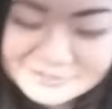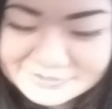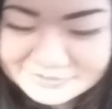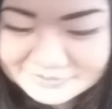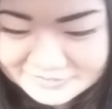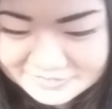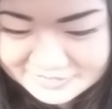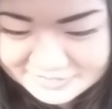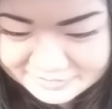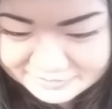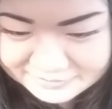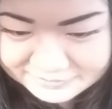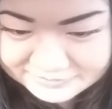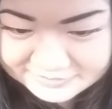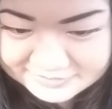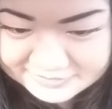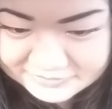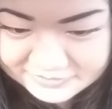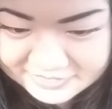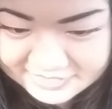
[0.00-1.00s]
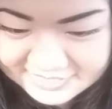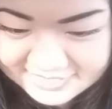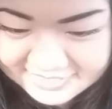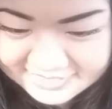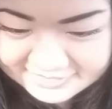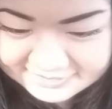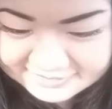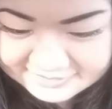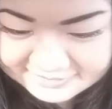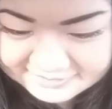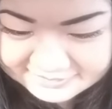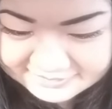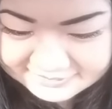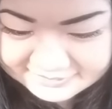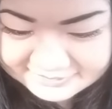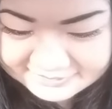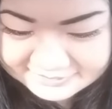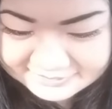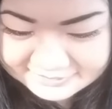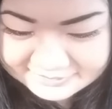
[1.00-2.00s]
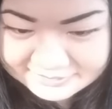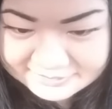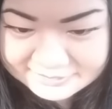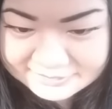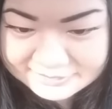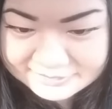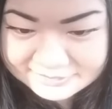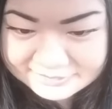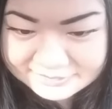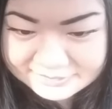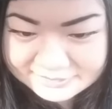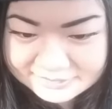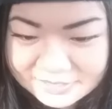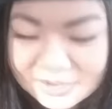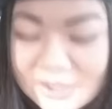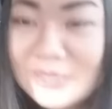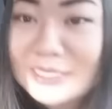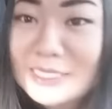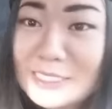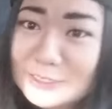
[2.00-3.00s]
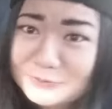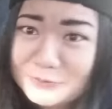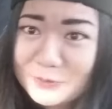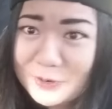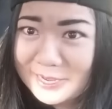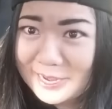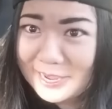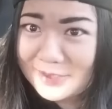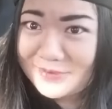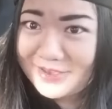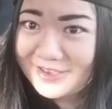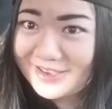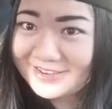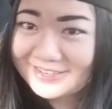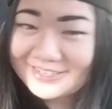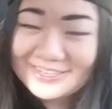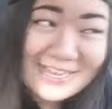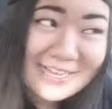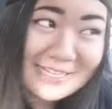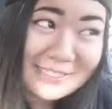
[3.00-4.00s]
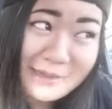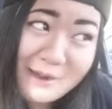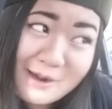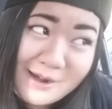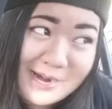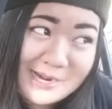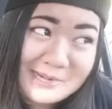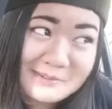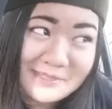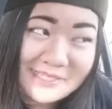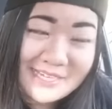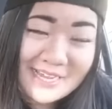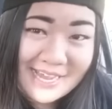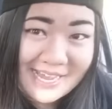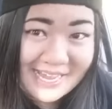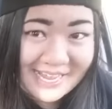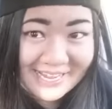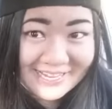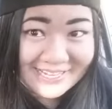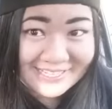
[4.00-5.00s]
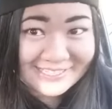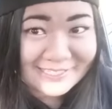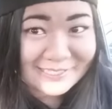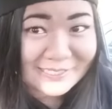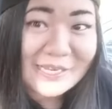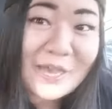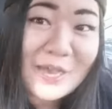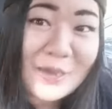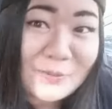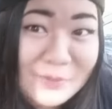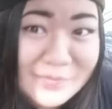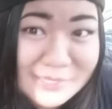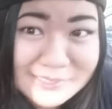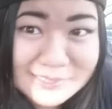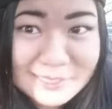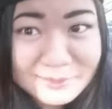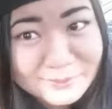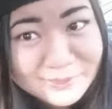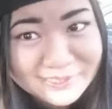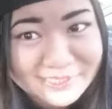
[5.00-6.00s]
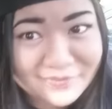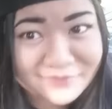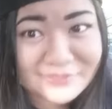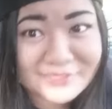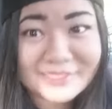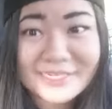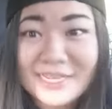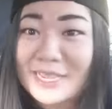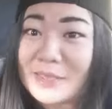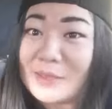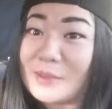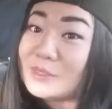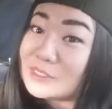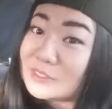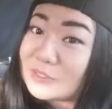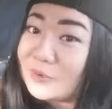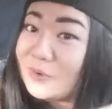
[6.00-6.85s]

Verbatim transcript: Oh, cute. Okay. All is forgiven. It's RM day. It's not Wings number seven day,